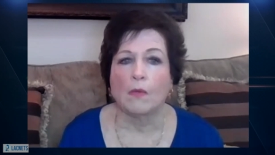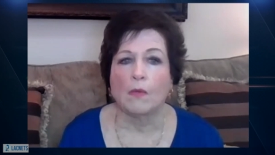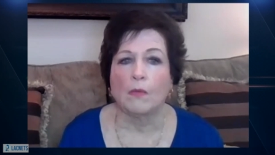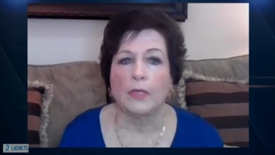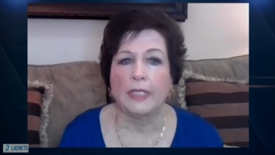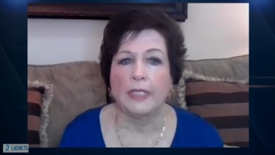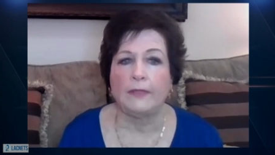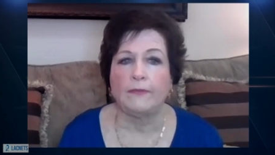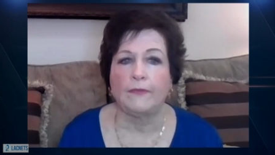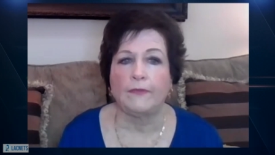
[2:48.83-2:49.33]

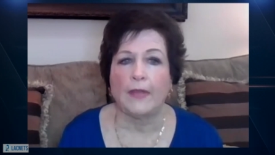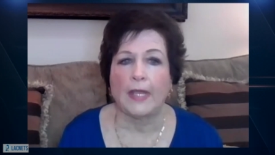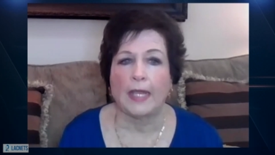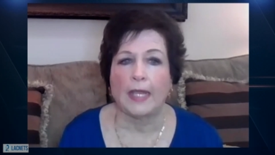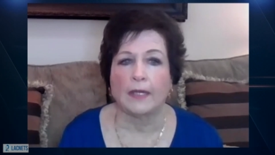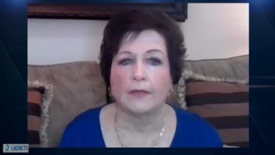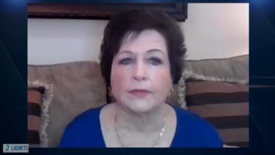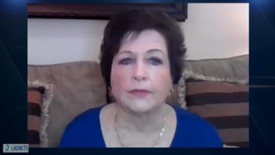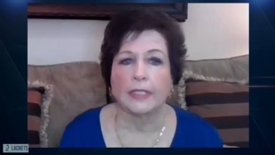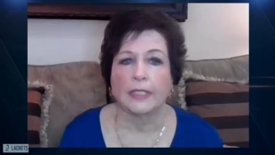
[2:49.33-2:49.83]
we
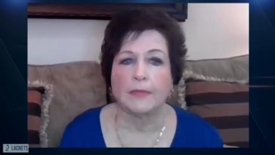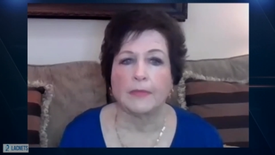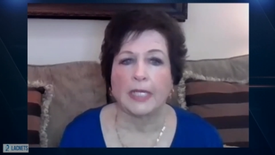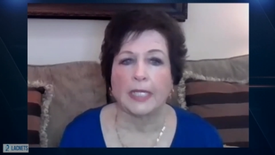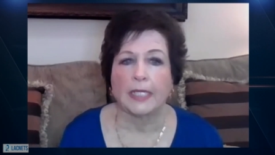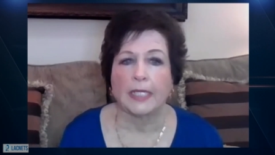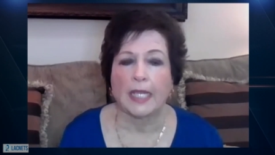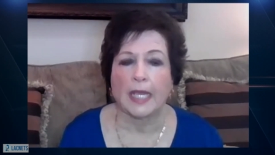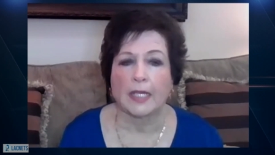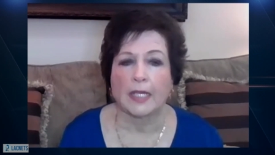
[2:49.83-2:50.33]
found that
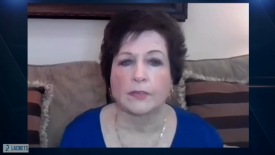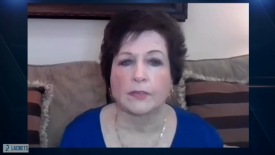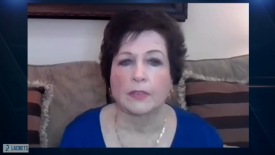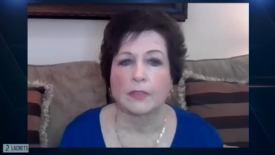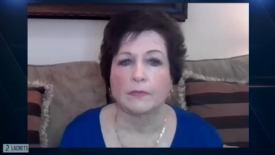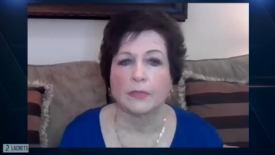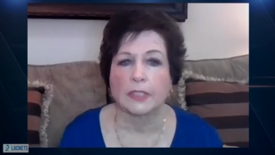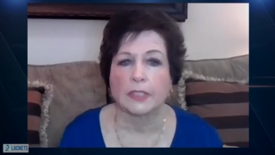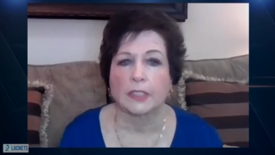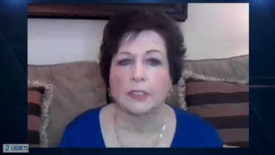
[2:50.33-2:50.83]
my
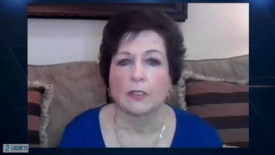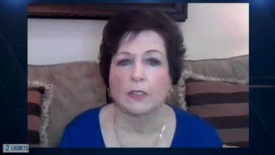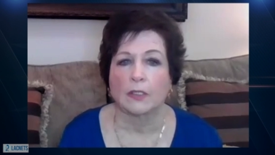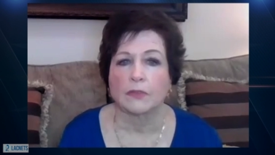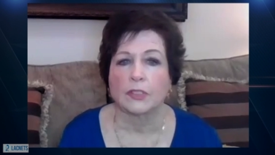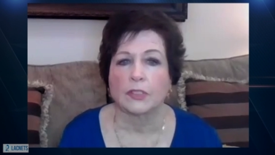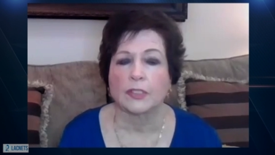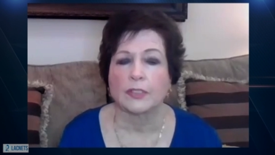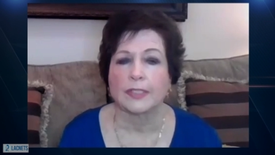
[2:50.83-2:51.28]
gastrin was close